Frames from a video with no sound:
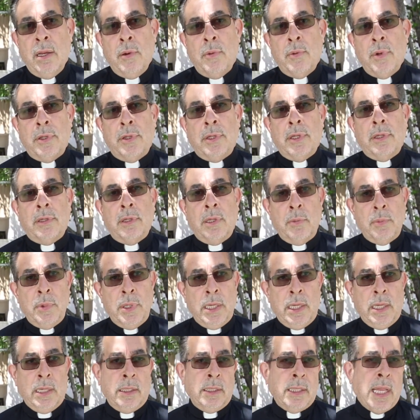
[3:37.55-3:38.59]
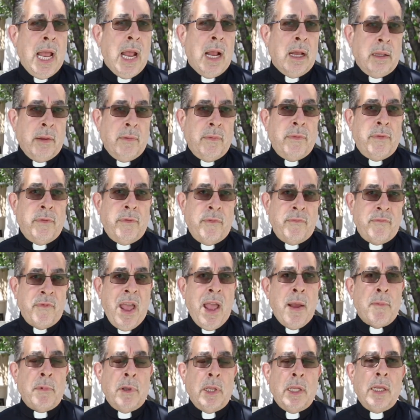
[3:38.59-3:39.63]
which is to be a style of
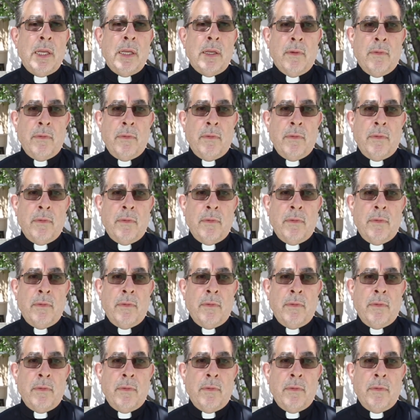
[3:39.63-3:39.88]
family,